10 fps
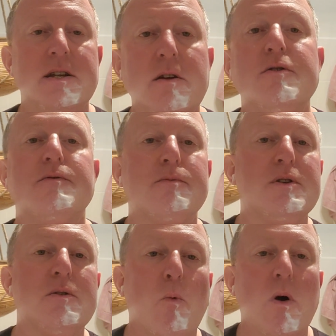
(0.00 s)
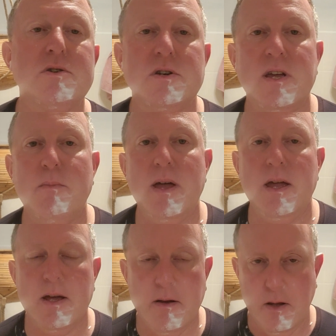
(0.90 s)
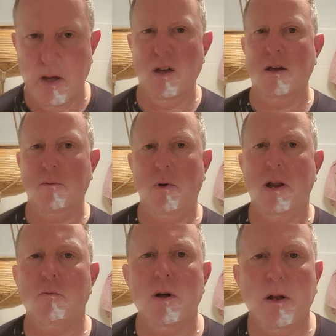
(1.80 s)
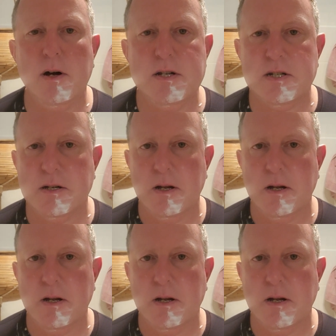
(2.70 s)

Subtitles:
and he was watching me, and when he realised